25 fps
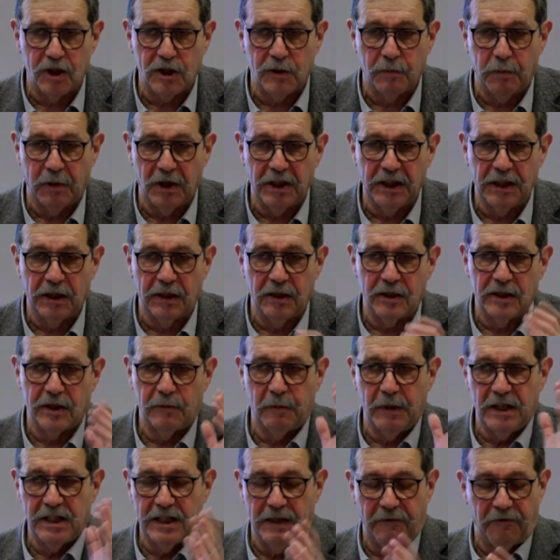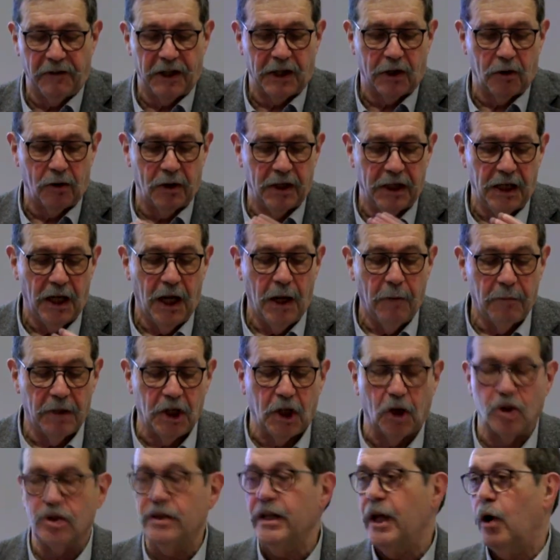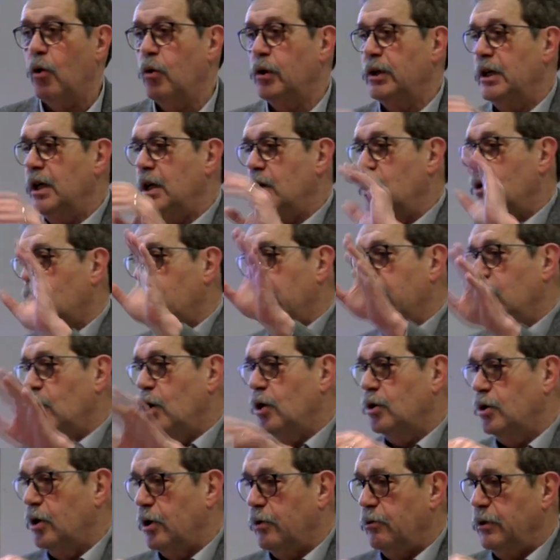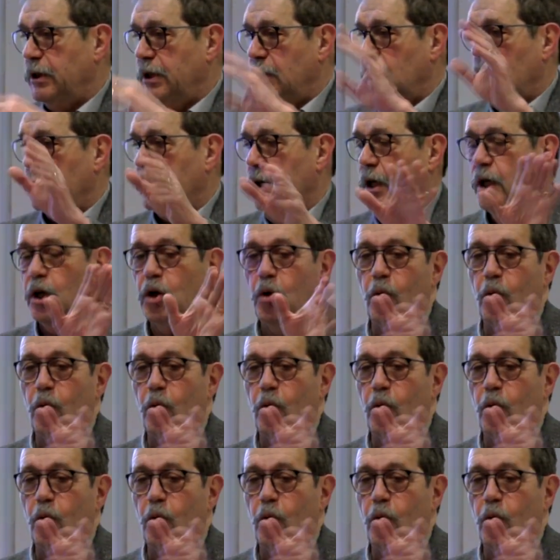split specifically, because nowadays you can order it, okay?